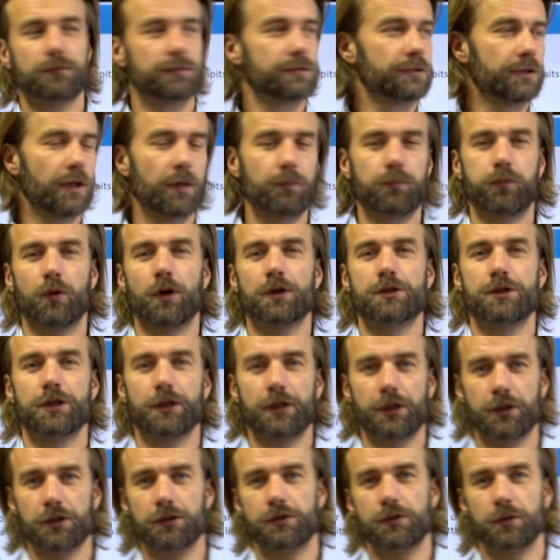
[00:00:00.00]
stop
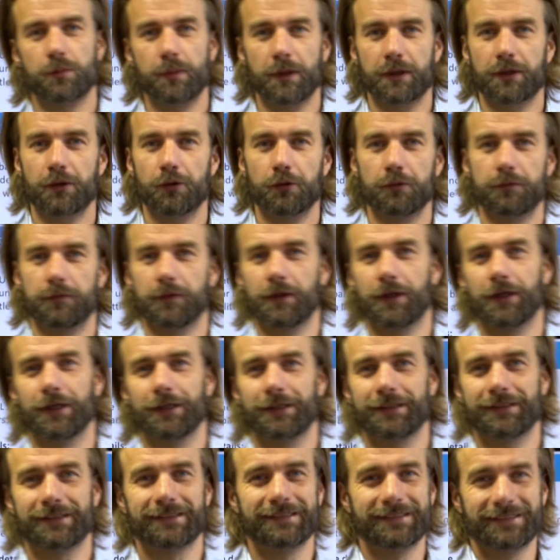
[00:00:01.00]
watching YouTube and go
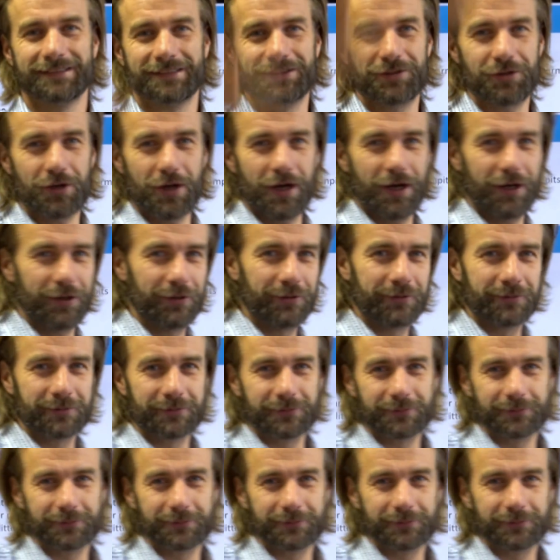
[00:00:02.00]
flying. Ciao.